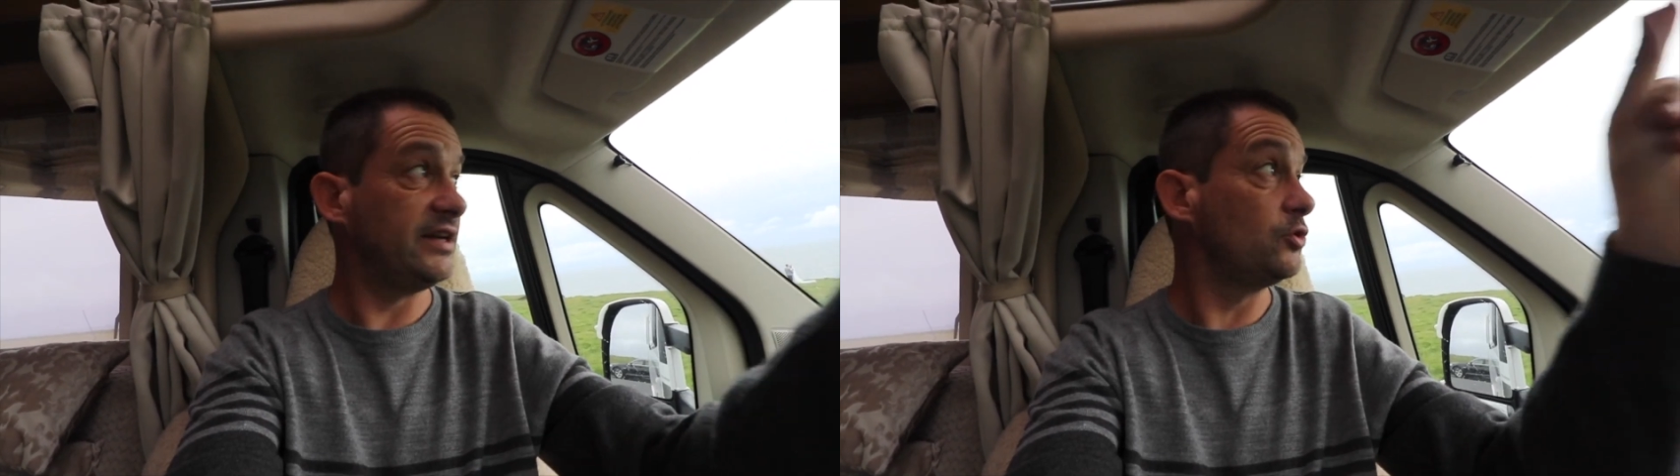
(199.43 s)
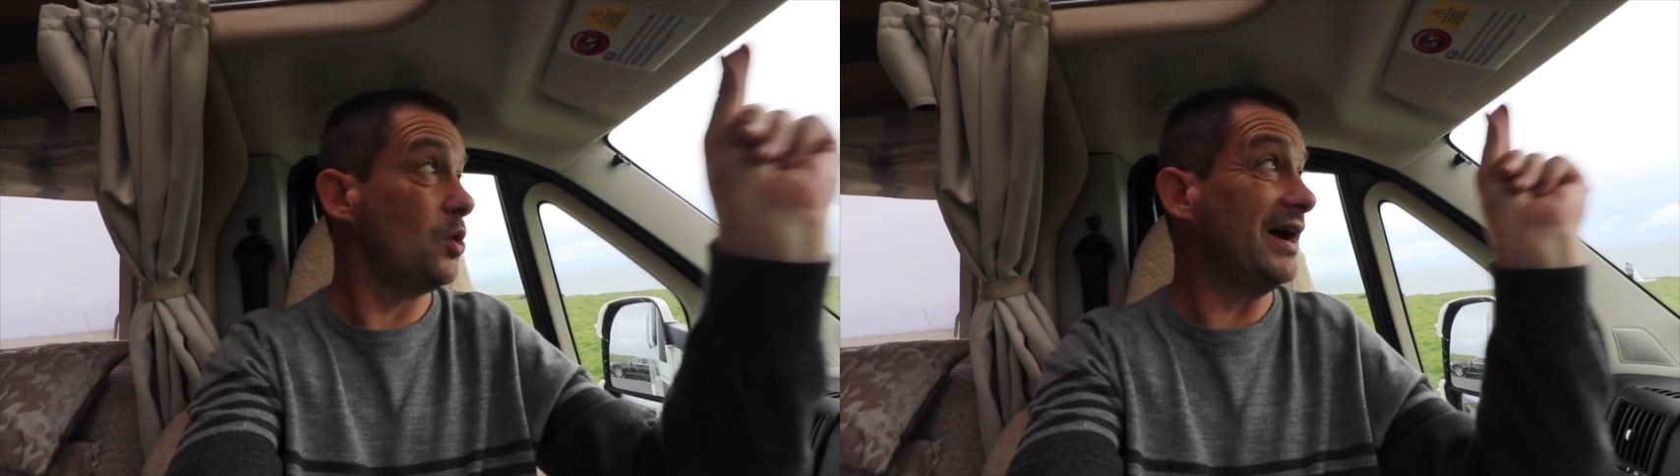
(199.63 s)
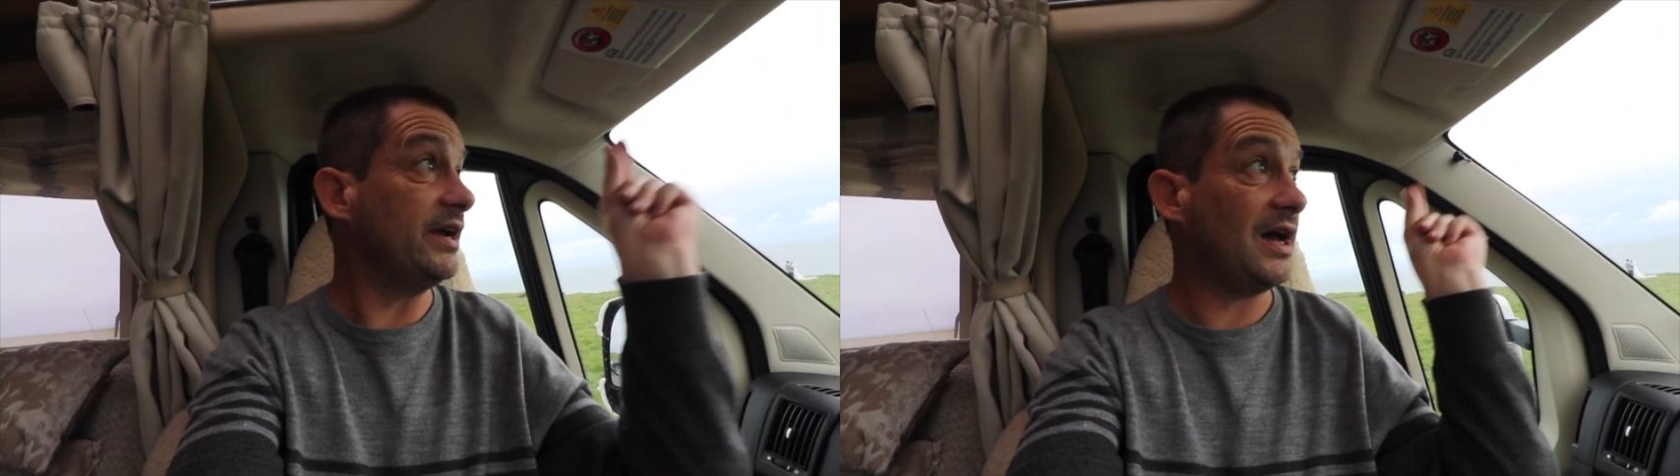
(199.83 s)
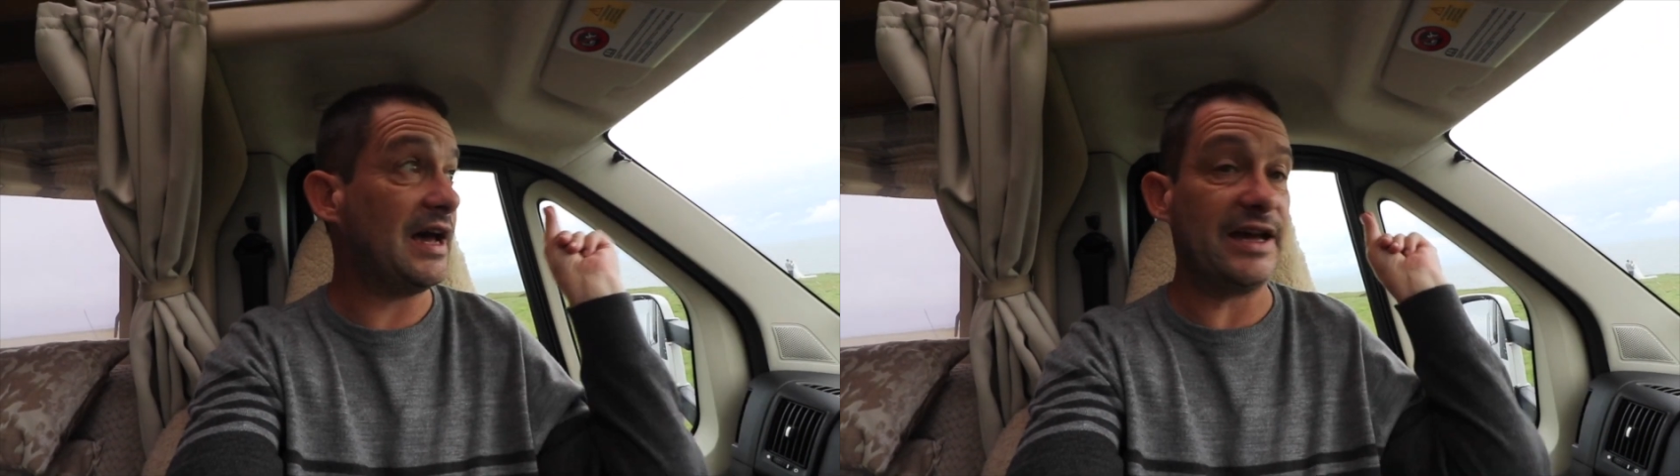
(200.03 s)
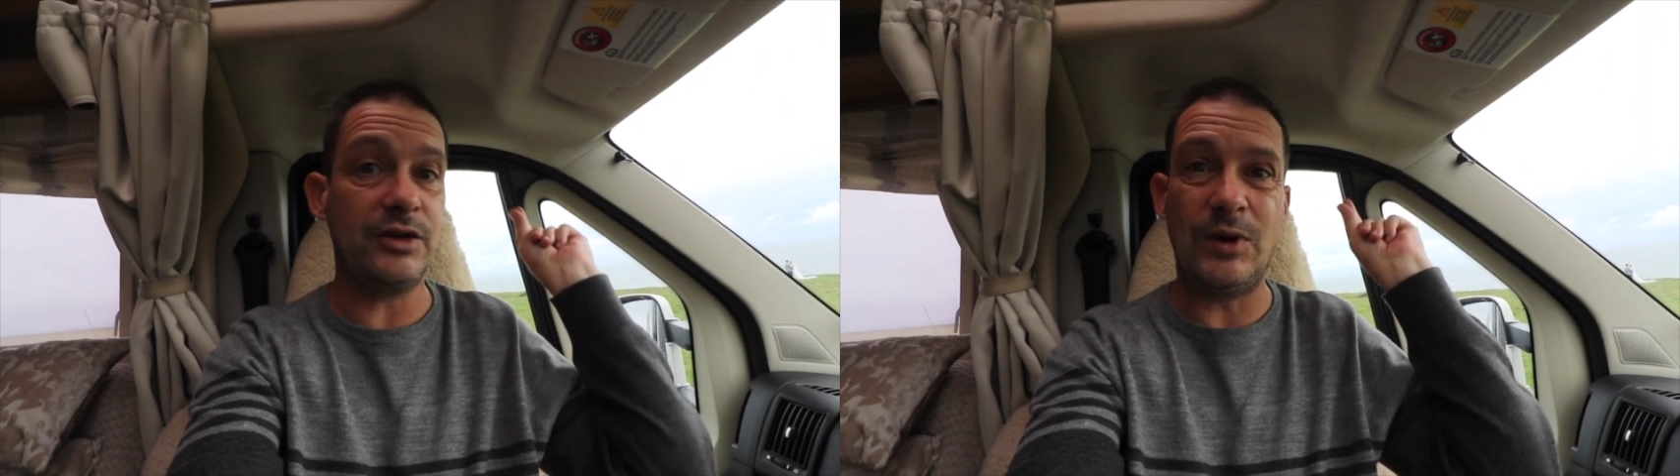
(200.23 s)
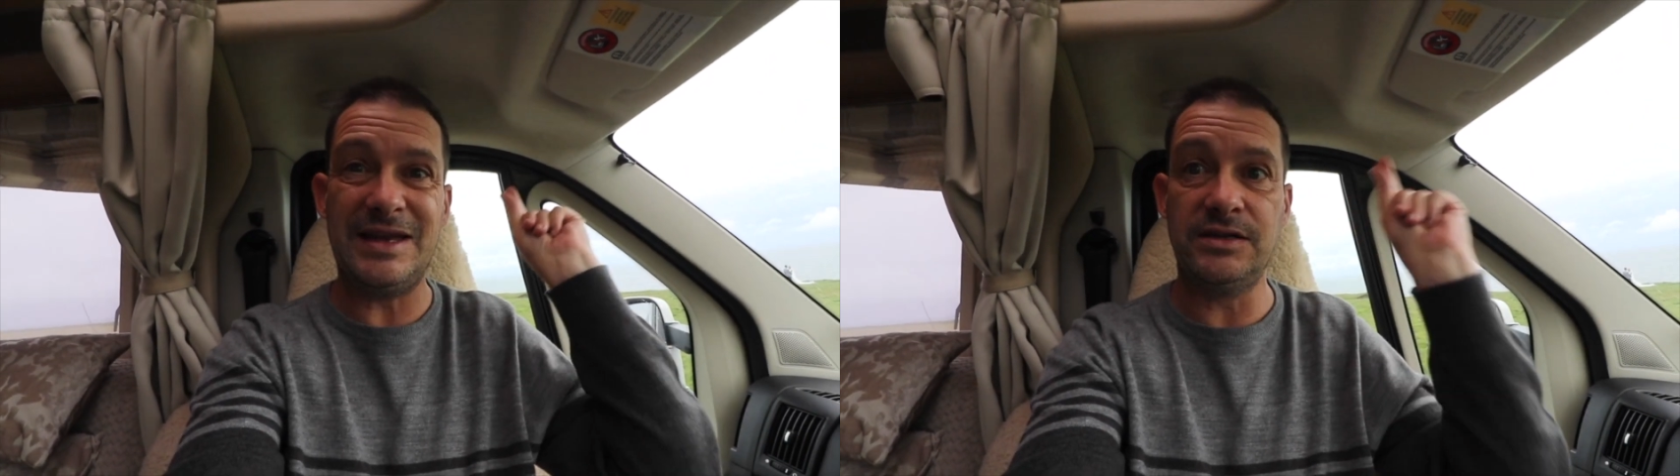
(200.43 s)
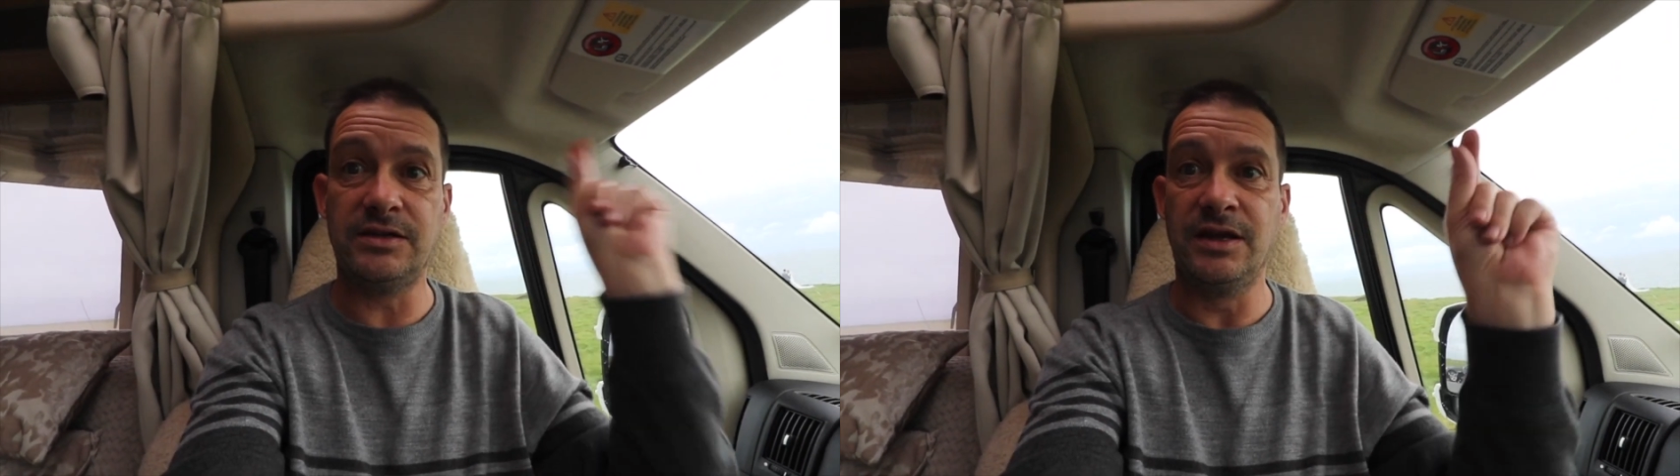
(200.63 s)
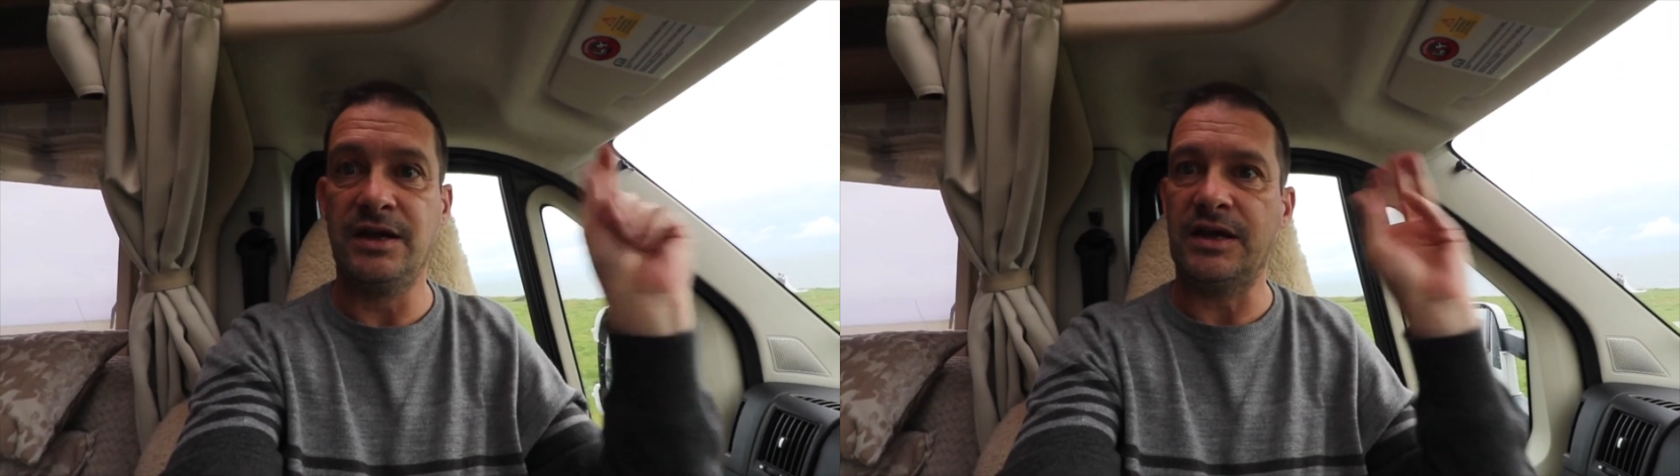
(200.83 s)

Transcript: in quite a high wind.